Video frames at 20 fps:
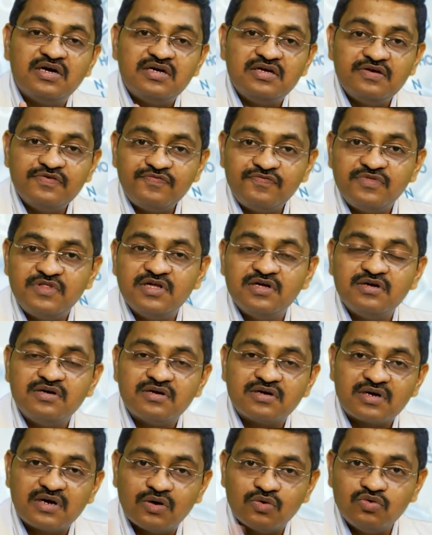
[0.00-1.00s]
If the
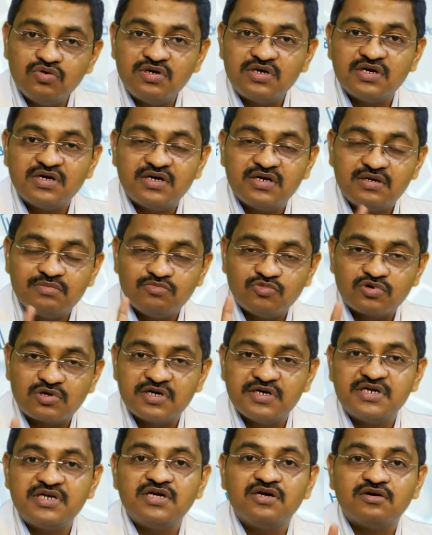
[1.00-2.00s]
count and
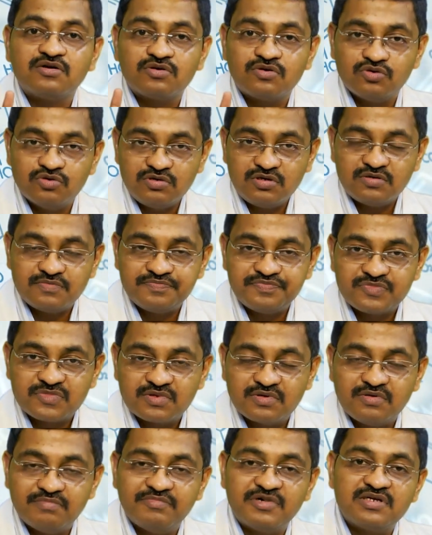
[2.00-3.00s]
motility are good
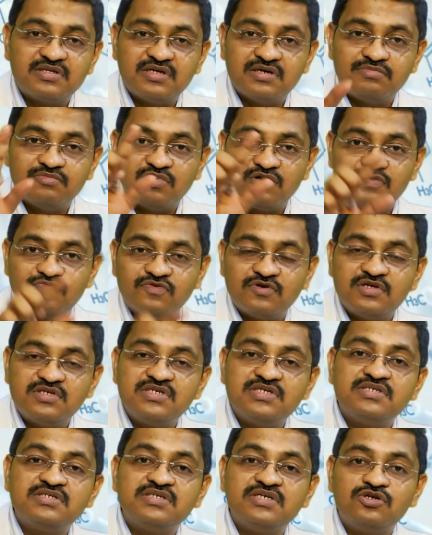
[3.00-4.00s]
but the
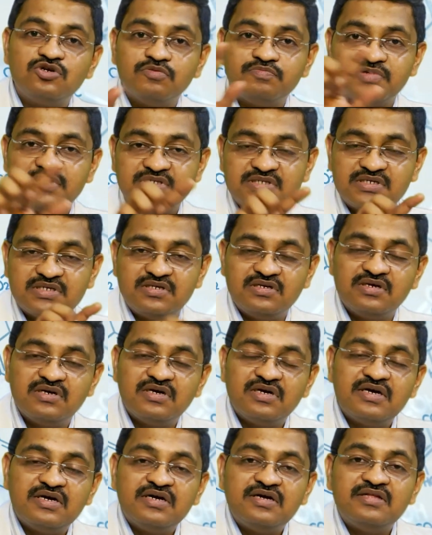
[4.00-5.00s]
morphology is 0%,
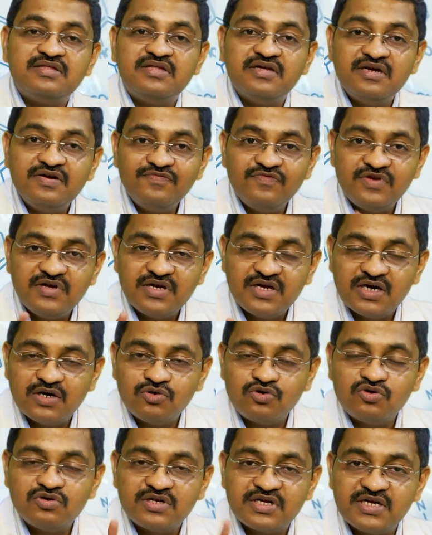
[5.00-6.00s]
then we
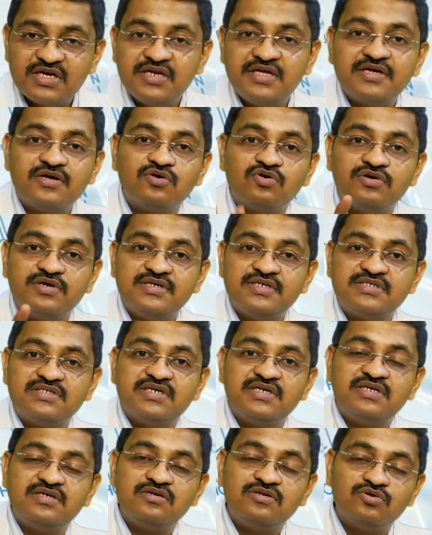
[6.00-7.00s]
have to really go
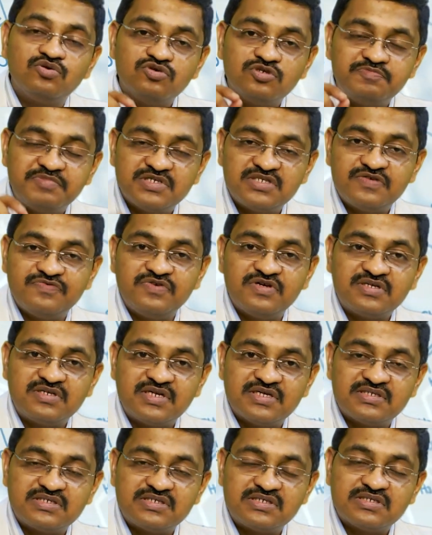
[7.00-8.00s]
inside, do specific
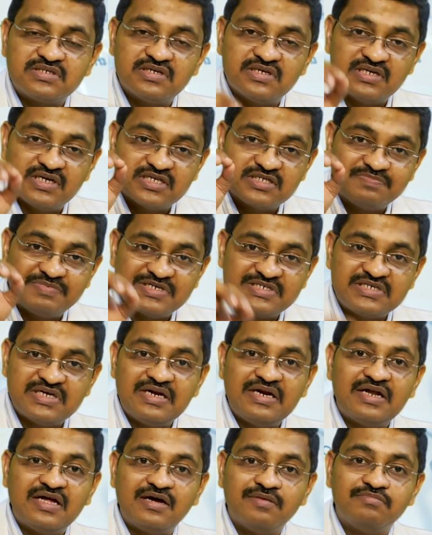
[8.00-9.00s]
tests in a special
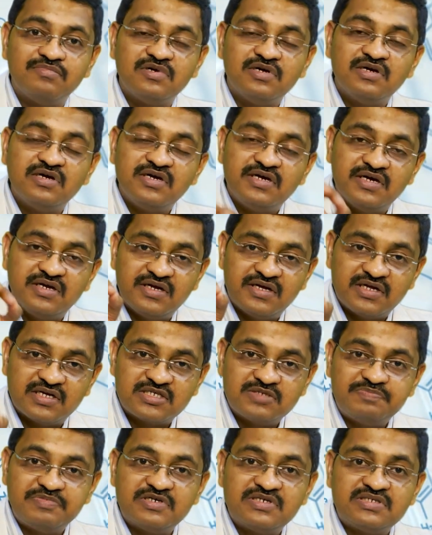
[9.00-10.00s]
lab in an
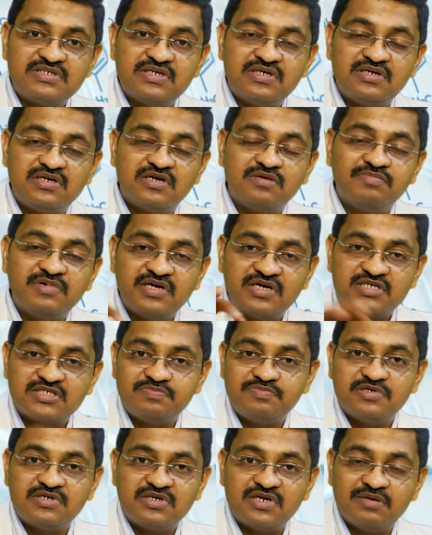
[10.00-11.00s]
expert center by
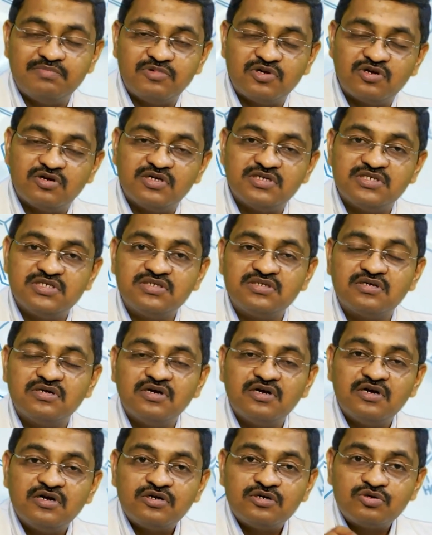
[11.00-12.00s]
expert embryologist
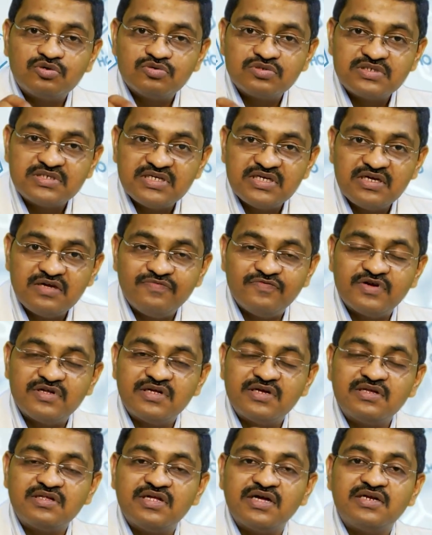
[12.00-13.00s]
to see
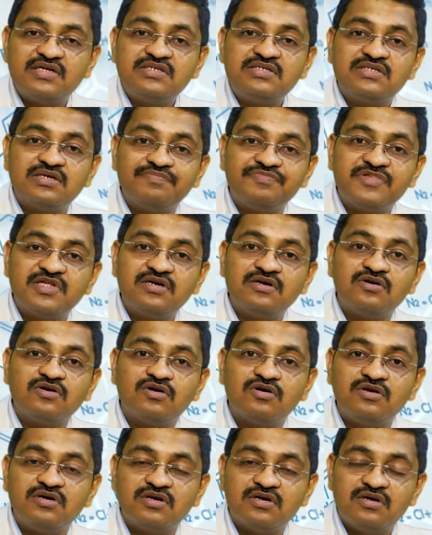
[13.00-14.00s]
whether there is something
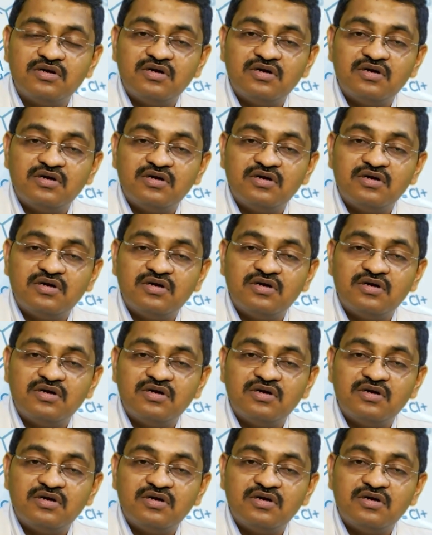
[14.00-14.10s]
called